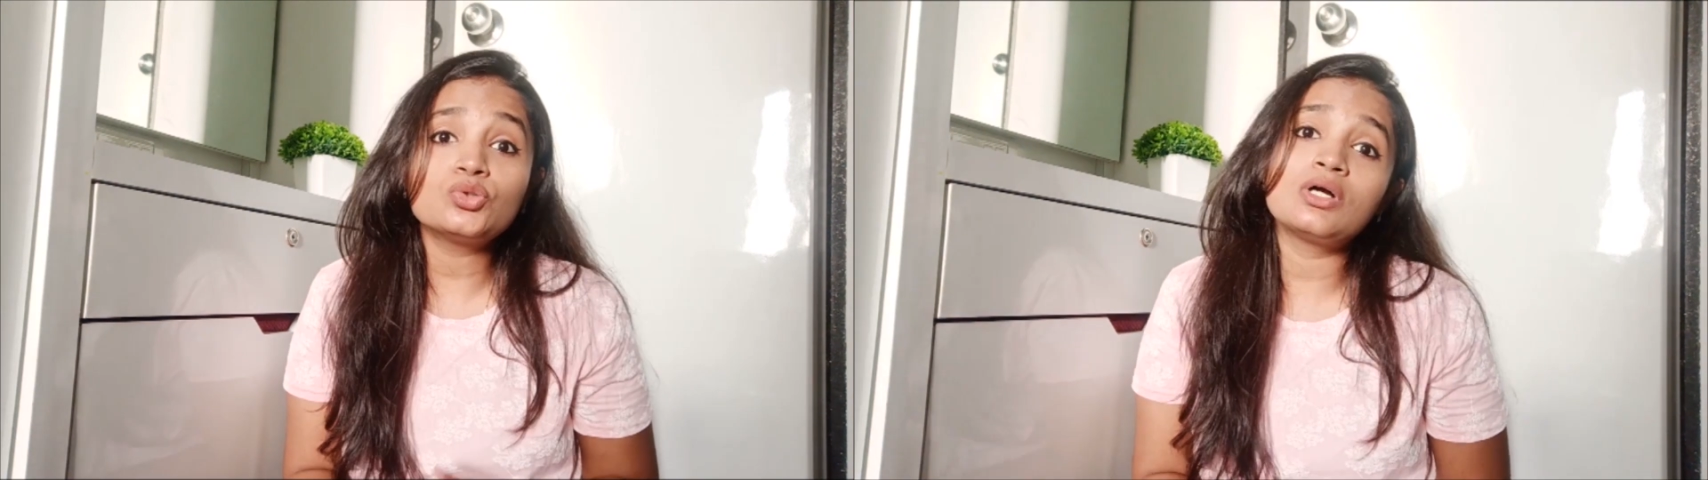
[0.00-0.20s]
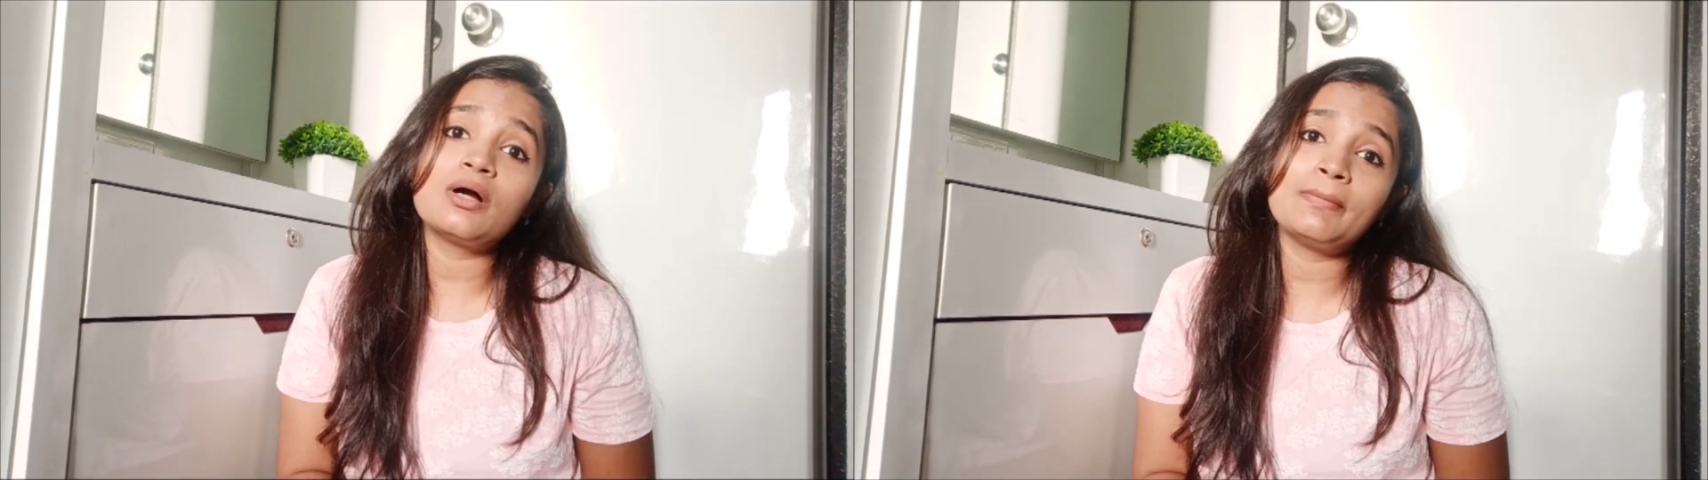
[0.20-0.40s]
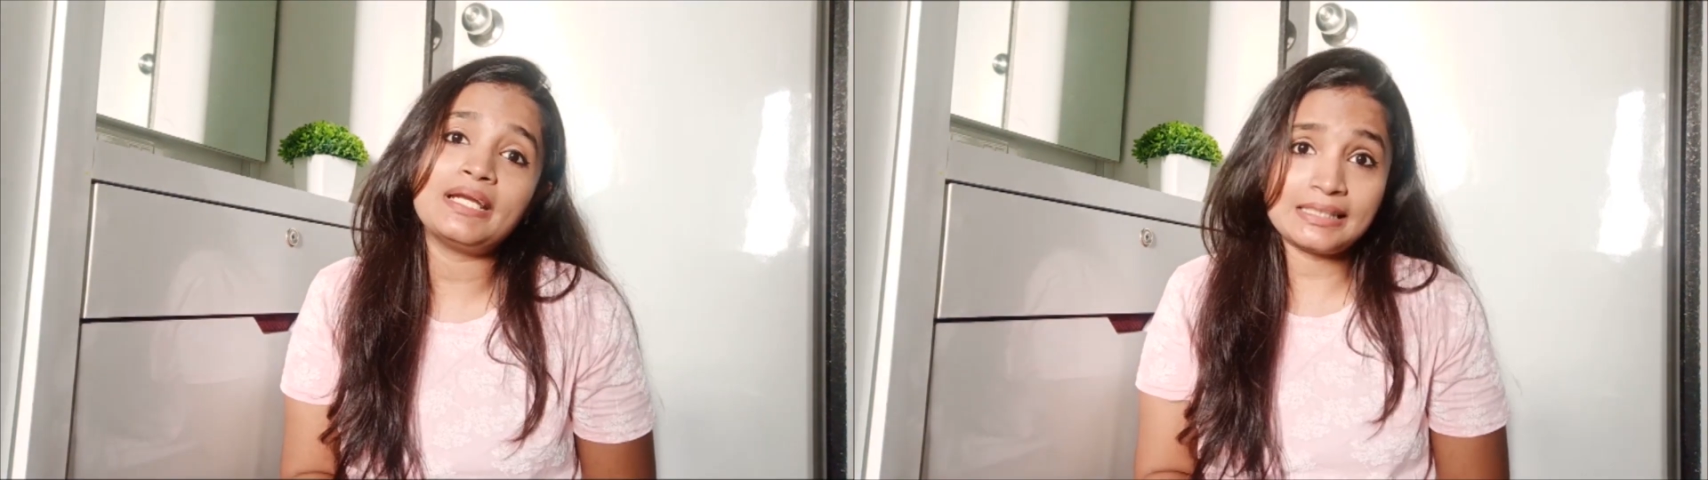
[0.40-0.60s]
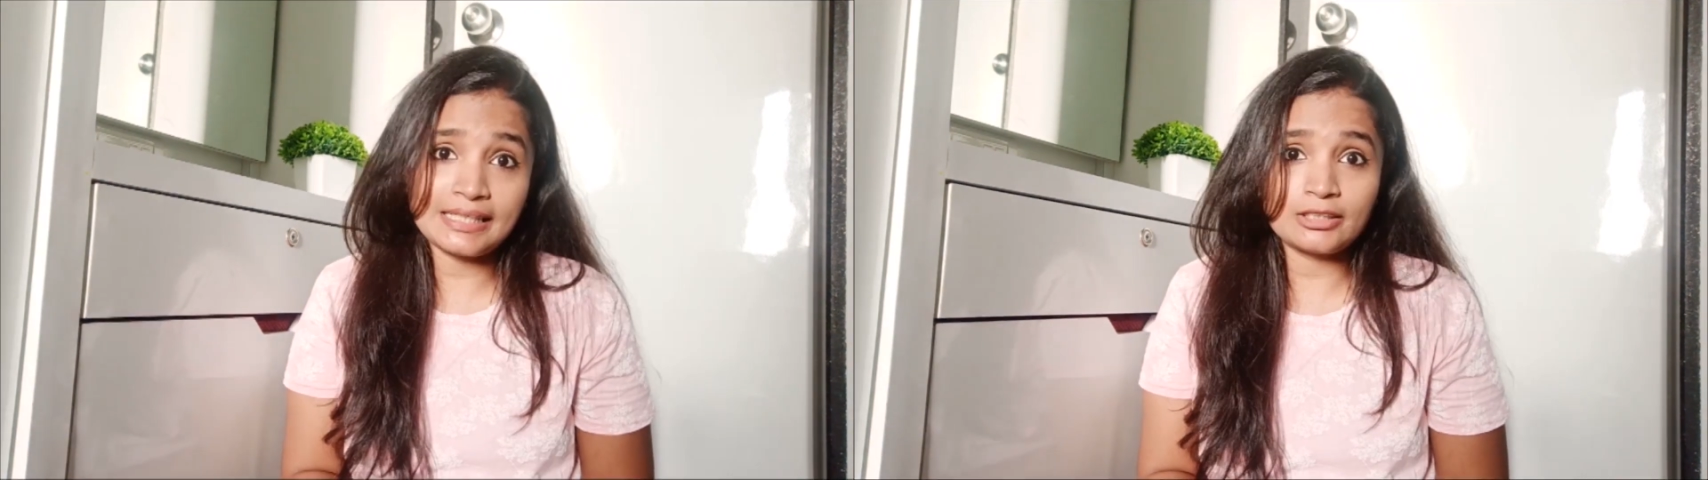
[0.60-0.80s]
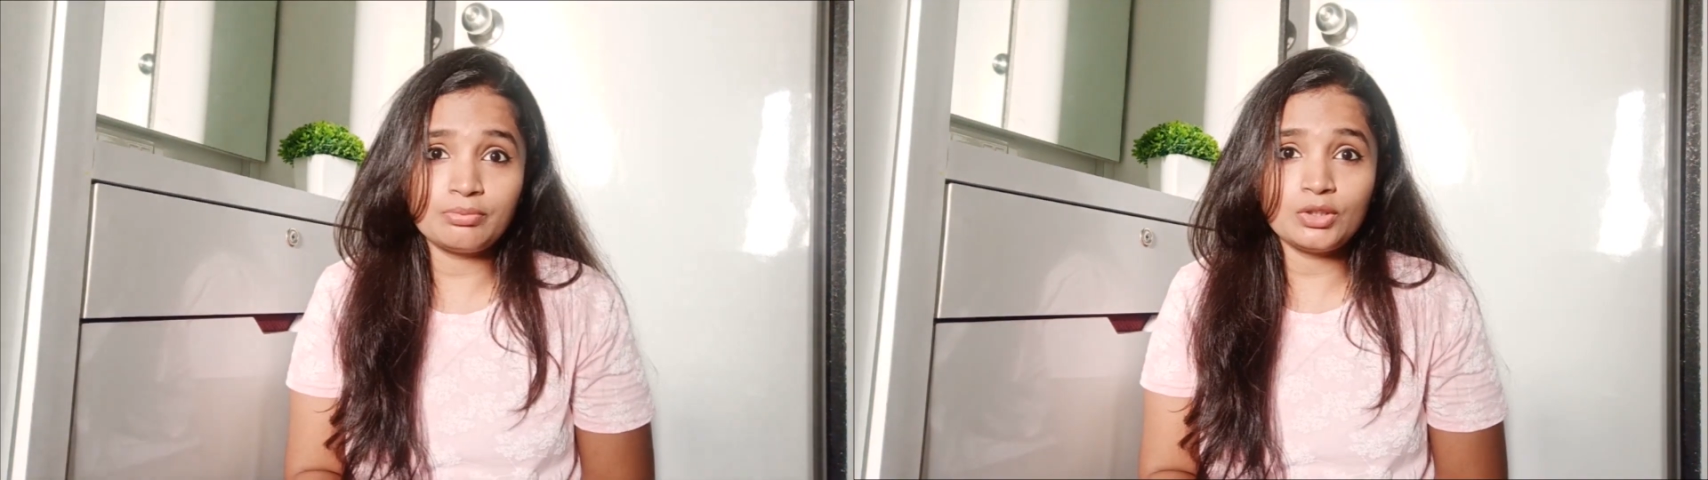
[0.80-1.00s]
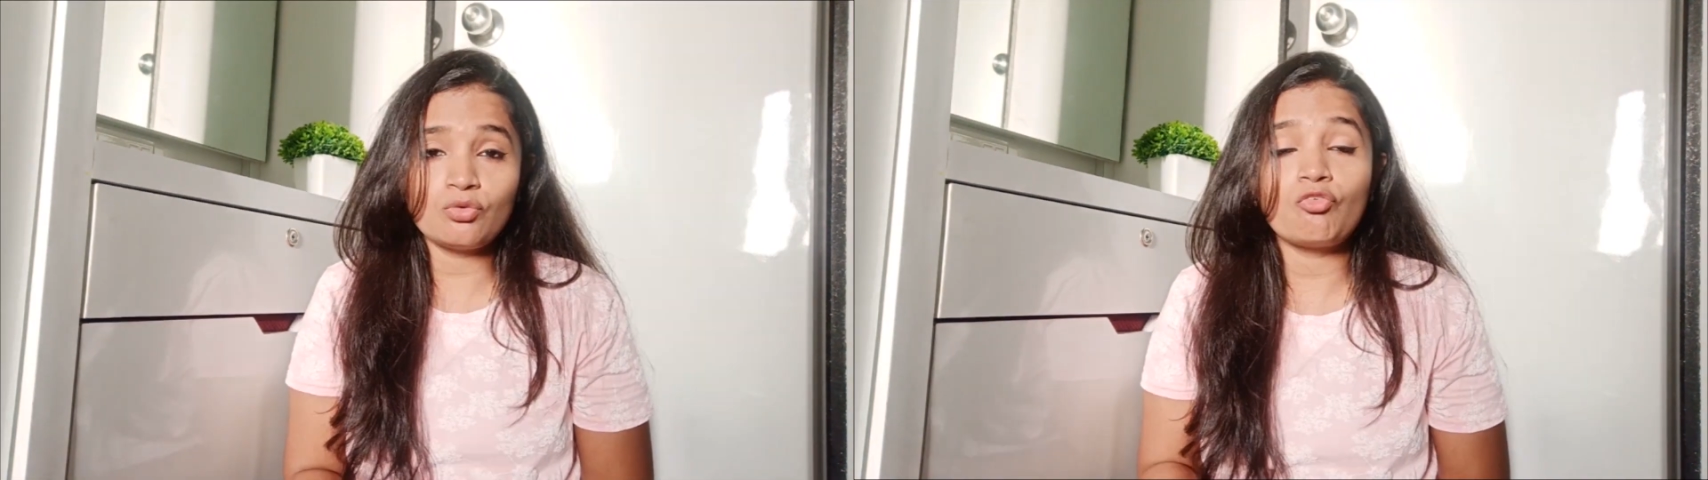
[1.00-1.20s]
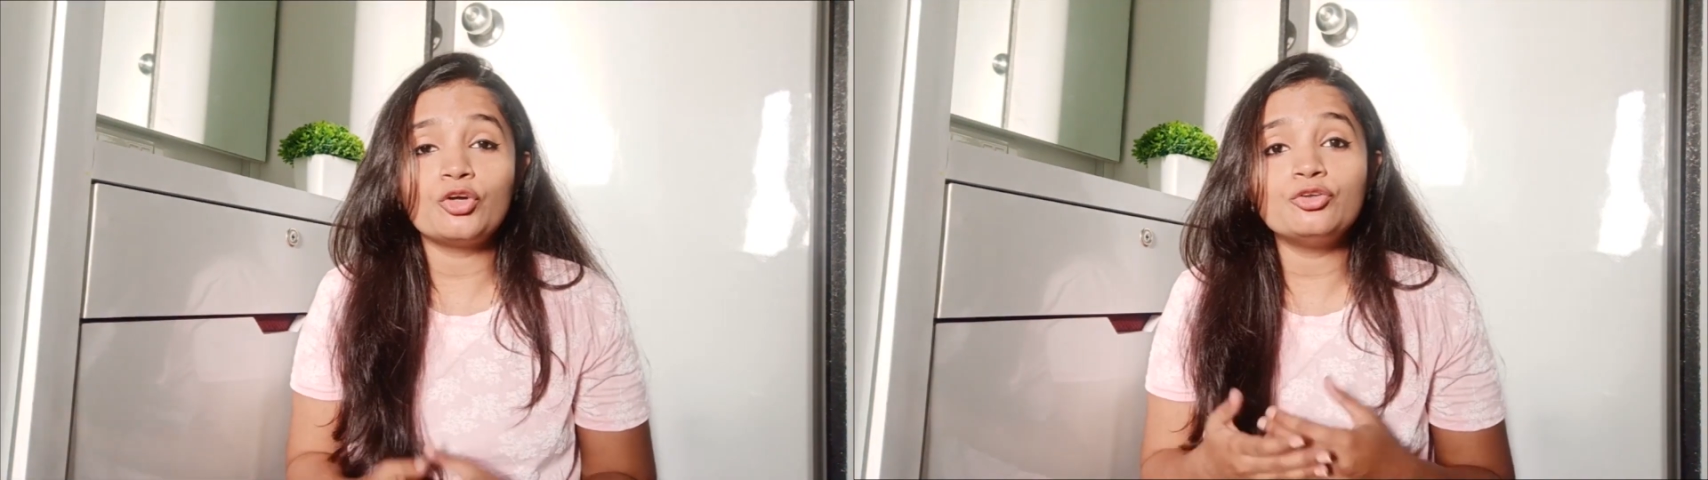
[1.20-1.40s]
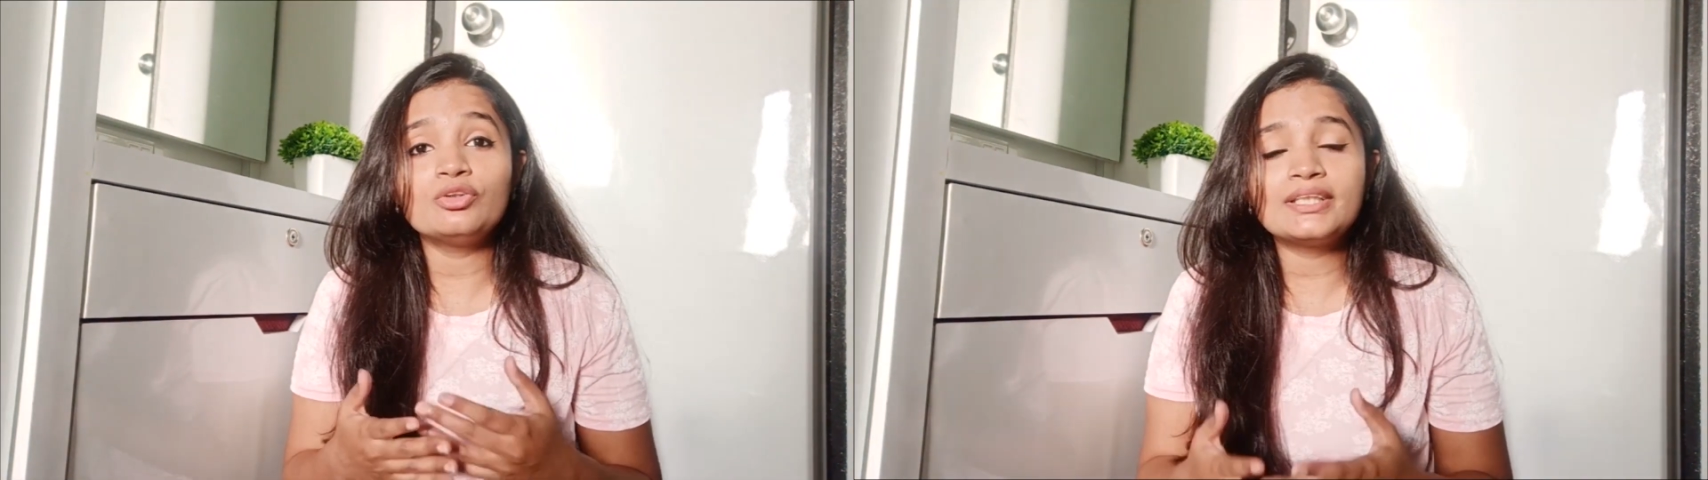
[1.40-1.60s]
do comment, let me know what you